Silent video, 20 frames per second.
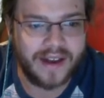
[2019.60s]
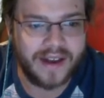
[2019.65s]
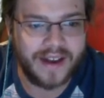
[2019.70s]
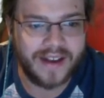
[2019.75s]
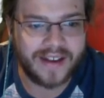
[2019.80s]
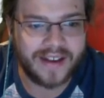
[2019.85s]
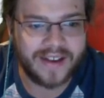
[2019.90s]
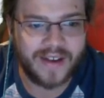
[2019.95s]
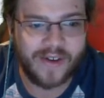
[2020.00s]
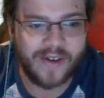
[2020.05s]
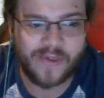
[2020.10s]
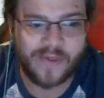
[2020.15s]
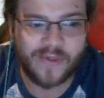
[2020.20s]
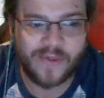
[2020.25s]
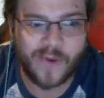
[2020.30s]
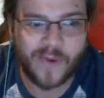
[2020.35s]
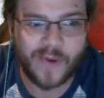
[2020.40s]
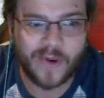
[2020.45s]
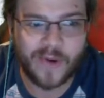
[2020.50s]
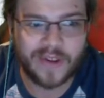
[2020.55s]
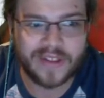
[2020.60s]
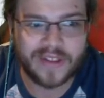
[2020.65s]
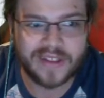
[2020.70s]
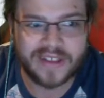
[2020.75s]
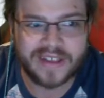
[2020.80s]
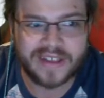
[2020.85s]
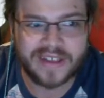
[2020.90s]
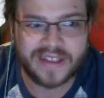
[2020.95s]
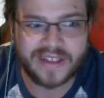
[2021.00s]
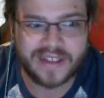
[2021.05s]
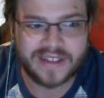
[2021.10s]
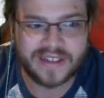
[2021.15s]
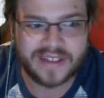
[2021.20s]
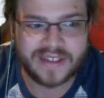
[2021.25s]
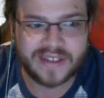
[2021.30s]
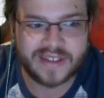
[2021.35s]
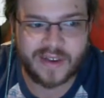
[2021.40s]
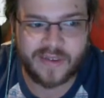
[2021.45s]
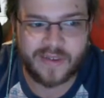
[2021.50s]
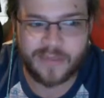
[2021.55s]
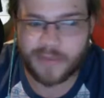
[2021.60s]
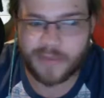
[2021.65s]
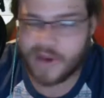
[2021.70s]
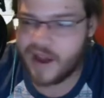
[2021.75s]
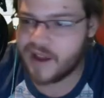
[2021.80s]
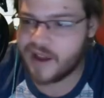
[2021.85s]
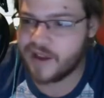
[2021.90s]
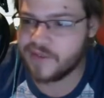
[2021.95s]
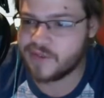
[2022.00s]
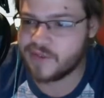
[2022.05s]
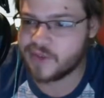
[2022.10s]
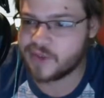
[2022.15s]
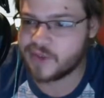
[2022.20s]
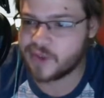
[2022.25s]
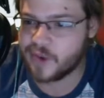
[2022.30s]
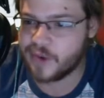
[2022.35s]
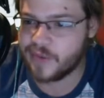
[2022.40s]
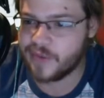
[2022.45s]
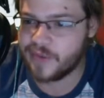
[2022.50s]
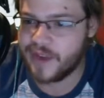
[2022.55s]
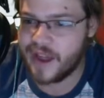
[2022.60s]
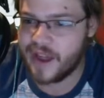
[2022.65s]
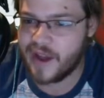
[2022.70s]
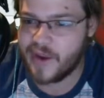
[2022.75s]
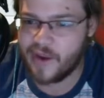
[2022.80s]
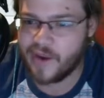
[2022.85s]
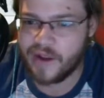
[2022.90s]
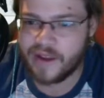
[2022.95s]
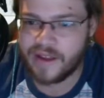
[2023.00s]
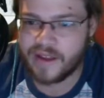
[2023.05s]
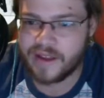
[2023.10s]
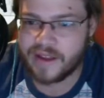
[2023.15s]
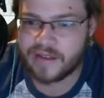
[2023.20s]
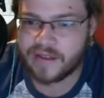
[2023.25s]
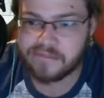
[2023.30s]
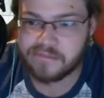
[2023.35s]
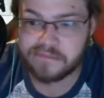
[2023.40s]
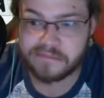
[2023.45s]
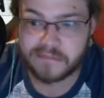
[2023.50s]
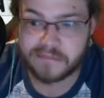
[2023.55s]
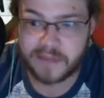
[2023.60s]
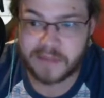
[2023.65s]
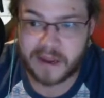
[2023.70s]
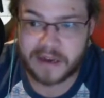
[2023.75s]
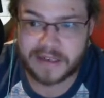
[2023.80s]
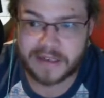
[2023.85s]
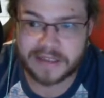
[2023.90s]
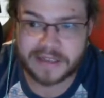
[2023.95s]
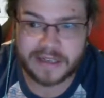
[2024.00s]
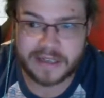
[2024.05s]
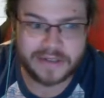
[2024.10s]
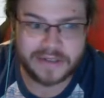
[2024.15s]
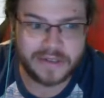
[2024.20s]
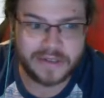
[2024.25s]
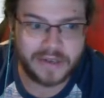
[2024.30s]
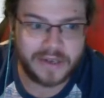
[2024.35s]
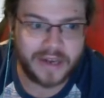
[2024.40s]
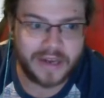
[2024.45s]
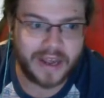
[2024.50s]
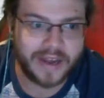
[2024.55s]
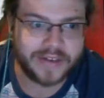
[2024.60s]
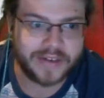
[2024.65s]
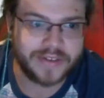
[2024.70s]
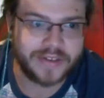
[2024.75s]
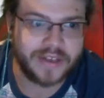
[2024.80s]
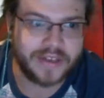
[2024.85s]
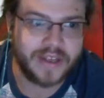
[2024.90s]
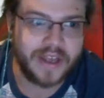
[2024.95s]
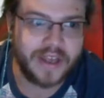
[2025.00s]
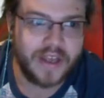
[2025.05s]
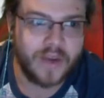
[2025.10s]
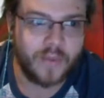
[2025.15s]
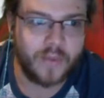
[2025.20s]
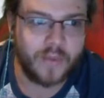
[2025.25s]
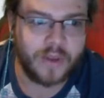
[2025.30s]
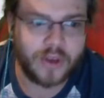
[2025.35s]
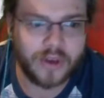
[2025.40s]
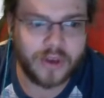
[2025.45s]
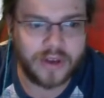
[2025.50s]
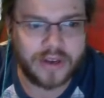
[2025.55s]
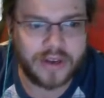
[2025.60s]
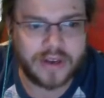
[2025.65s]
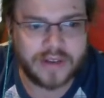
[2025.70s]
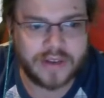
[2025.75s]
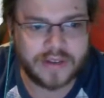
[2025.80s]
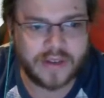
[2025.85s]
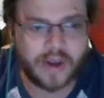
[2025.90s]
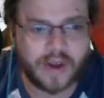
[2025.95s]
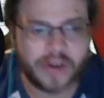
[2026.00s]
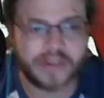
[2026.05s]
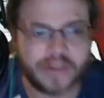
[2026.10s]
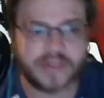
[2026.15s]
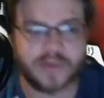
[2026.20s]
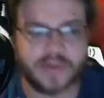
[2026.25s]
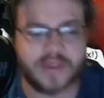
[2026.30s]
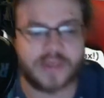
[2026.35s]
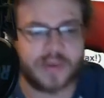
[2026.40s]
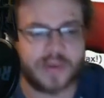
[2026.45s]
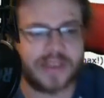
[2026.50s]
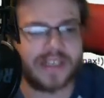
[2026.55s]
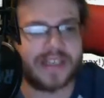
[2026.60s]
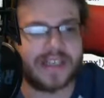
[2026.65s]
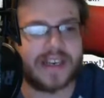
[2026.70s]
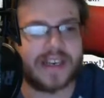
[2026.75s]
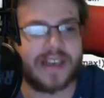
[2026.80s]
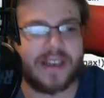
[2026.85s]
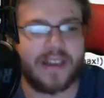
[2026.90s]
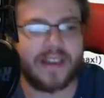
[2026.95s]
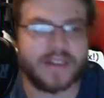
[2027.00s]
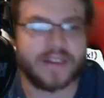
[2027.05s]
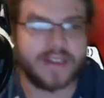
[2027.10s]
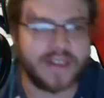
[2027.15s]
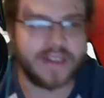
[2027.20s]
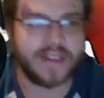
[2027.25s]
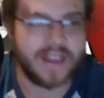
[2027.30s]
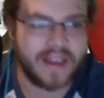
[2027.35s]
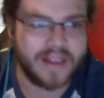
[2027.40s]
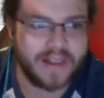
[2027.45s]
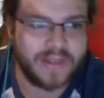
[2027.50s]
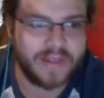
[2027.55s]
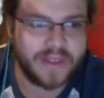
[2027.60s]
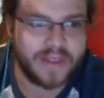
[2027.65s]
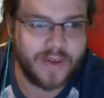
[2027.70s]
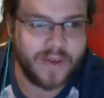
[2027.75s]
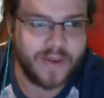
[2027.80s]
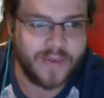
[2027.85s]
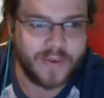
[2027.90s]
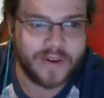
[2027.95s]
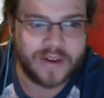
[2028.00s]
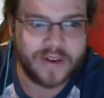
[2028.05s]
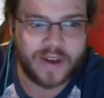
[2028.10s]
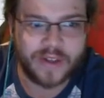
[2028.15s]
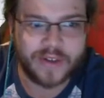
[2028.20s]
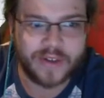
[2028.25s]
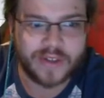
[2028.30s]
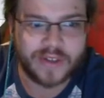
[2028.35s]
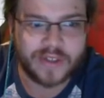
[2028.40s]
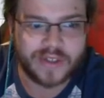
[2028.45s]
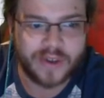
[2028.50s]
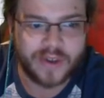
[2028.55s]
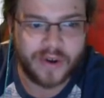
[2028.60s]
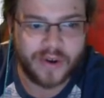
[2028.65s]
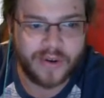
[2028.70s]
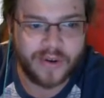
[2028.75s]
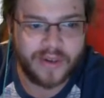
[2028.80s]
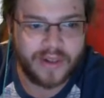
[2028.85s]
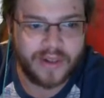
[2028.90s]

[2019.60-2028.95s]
go for the self-proc of Surf now. Kind of sounds good, actually. We could... Alright, so we switch into Gigalith and go for another Snarl.